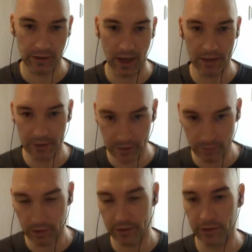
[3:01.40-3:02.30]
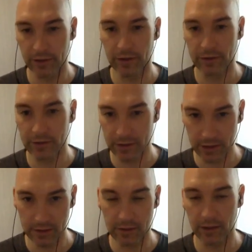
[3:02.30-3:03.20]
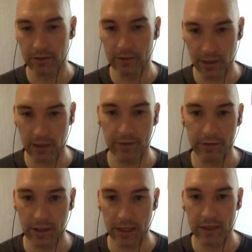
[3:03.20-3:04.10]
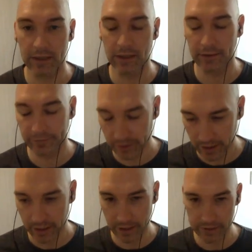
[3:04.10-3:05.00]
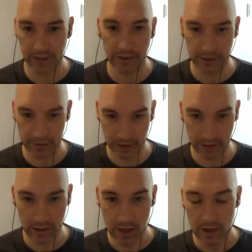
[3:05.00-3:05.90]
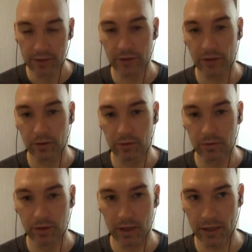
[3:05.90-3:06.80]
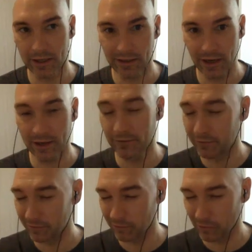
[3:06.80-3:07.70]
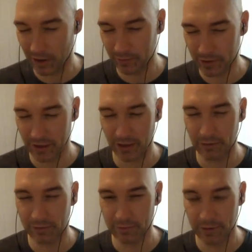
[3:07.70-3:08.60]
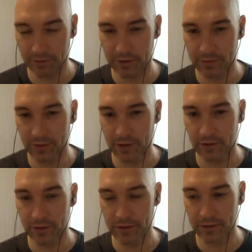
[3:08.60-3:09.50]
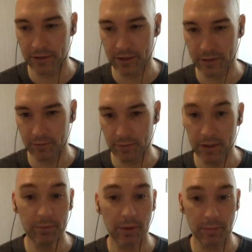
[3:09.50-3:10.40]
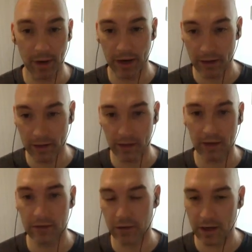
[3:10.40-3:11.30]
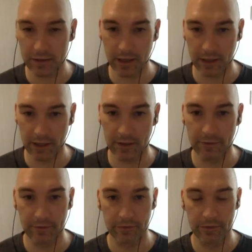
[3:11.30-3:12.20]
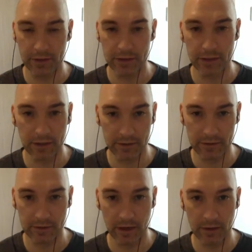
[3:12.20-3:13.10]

cat needs to be under the seat on takeoff and landing, et cetera, et cetera. So again, kind of what I'm just echoing from my first video is be prepared and try to take care of these things